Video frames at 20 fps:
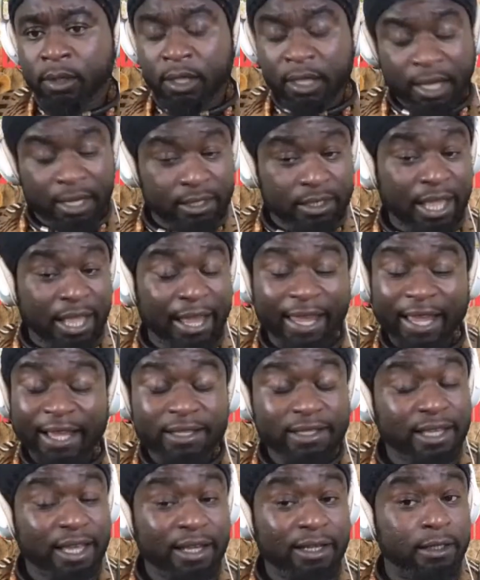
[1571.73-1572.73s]
Yes, like
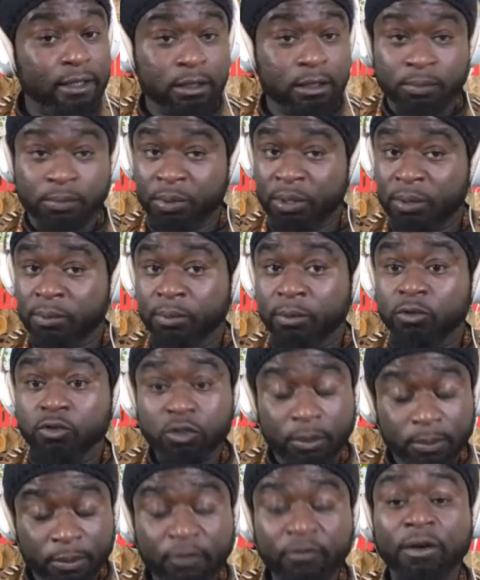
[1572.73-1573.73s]
I said, the people,
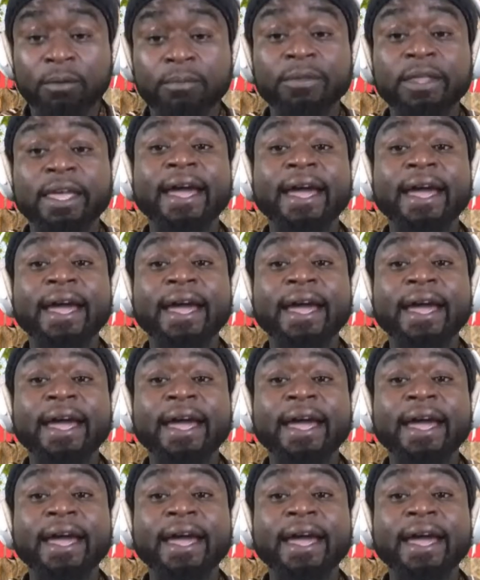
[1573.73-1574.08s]
some of them,